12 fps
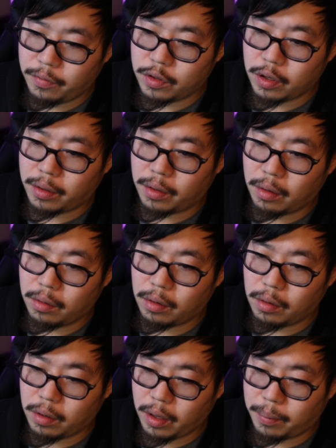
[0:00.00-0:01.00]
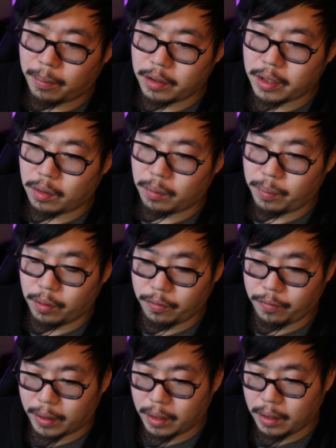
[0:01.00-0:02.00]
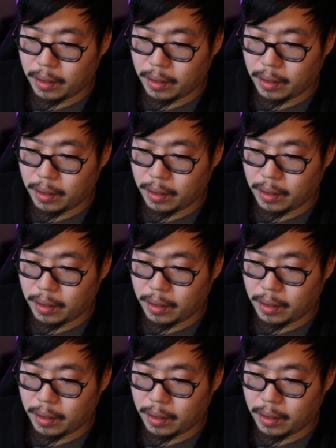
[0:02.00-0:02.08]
We draw another. Okay, Marshadow. Perfect.